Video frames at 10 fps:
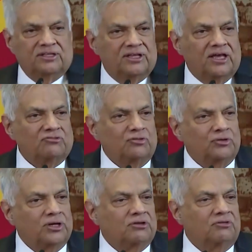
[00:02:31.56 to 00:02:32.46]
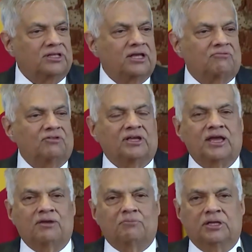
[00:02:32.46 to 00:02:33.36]
There's no other way that we
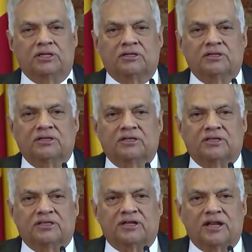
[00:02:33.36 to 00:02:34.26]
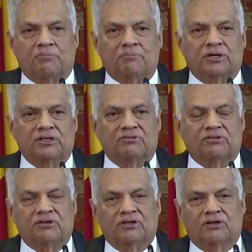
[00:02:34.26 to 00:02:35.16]
can beat the numbers
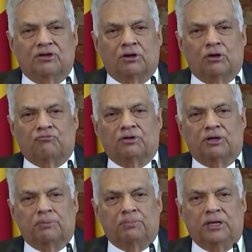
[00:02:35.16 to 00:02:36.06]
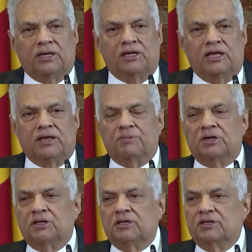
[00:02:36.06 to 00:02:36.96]
of paid
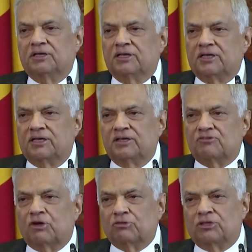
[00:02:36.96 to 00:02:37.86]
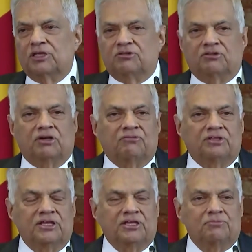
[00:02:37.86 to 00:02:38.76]
labor in South Asia,
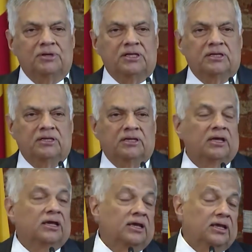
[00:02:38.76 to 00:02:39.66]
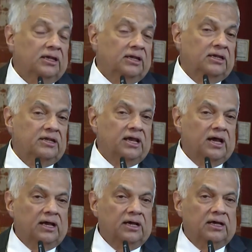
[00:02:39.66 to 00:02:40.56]
whether it be in India